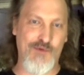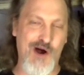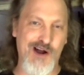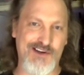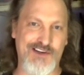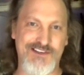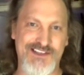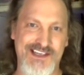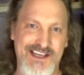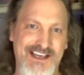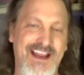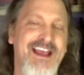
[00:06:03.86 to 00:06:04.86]
walkers
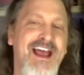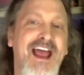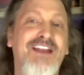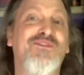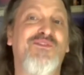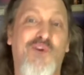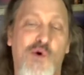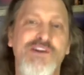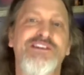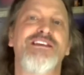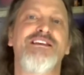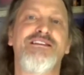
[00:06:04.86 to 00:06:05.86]
scene and
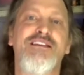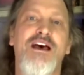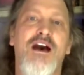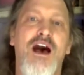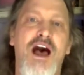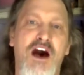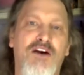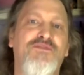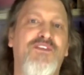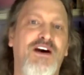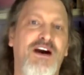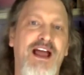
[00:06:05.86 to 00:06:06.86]
forces
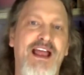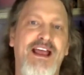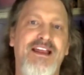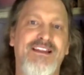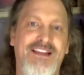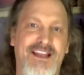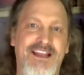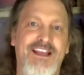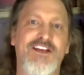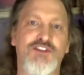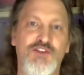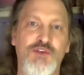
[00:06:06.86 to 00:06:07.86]
Alpha and
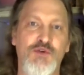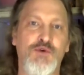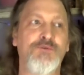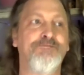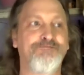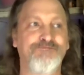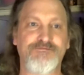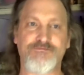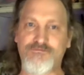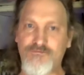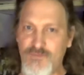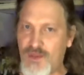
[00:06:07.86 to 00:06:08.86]
Lydia to,
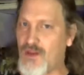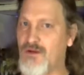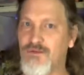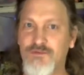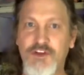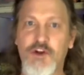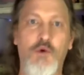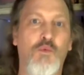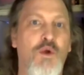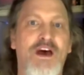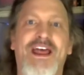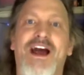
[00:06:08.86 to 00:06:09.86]
you know,
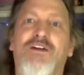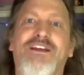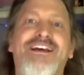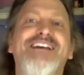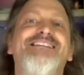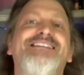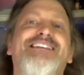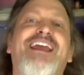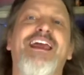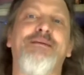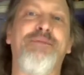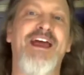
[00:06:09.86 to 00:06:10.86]
run out,
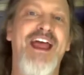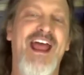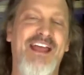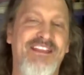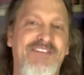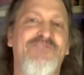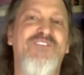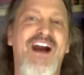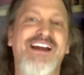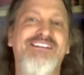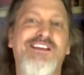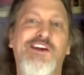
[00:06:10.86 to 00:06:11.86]
escape, and they
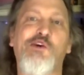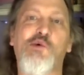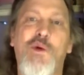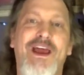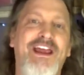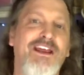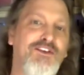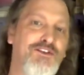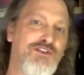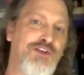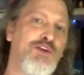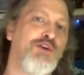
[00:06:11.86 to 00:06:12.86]
find their way
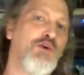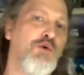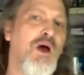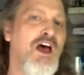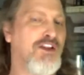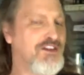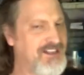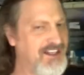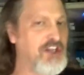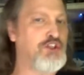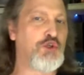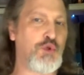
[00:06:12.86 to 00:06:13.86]
to, looks like
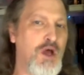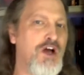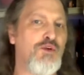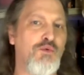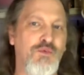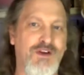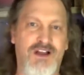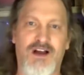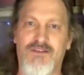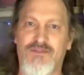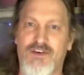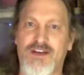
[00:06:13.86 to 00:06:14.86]
a drug
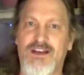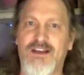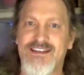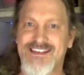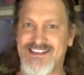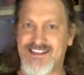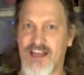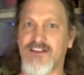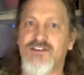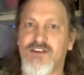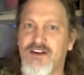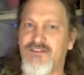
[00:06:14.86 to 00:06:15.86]
recovery
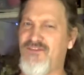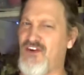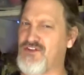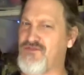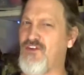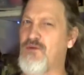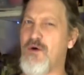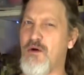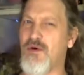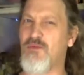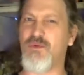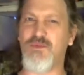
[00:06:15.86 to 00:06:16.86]
center. At first, for a
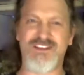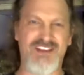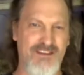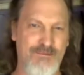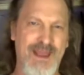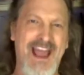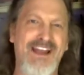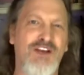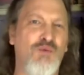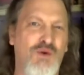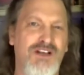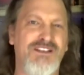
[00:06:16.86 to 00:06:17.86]
moment, when we saw the
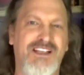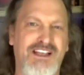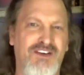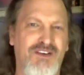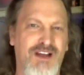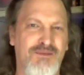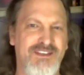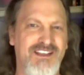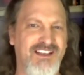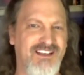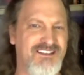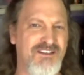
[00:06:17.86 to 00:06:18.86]
padded walls later on, I was
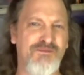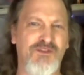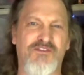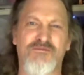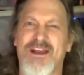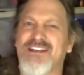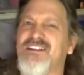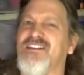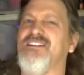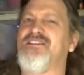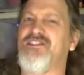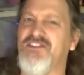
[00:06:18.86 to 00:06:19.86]
thinking some sort of
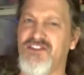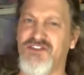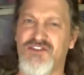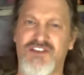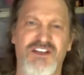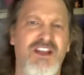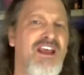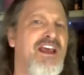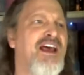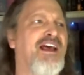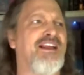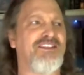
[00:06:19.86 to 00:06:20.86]
mental institution,
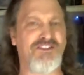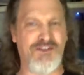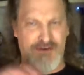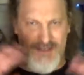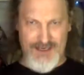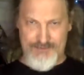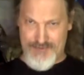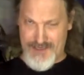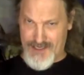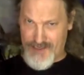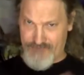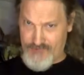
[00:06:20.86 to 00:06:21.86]
and certainly
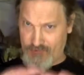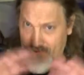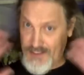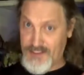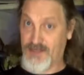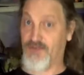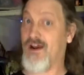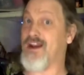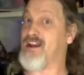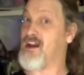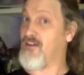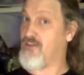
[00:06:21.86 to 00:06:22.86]
plenty of crazy
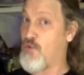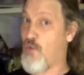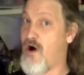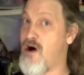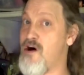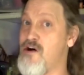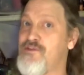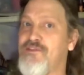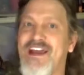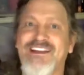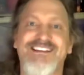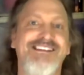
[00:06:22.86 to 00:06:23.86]
writing on the wall, though
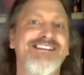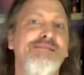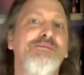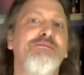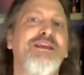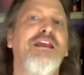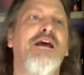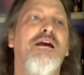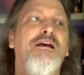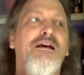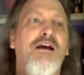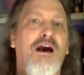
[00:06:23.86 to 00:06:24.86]
that does seem to be
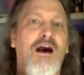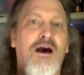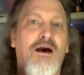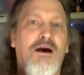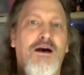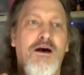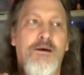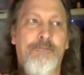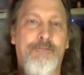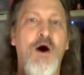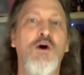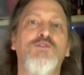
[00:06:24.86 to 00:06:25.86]

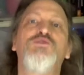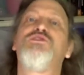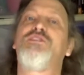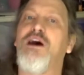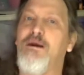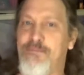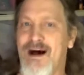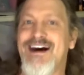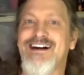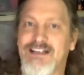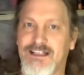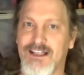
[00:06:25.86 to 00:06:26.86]

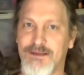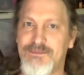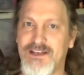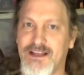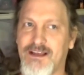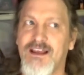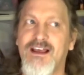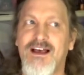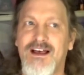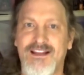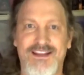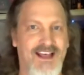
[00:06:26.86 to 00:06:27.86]
post-apocalyptic.
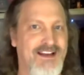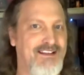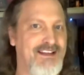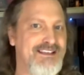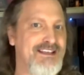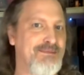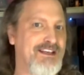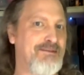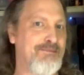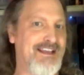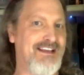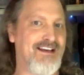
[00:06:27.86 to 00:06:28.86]
A lot of that seeming to
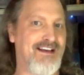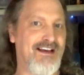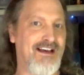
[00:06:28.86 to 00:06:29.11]
be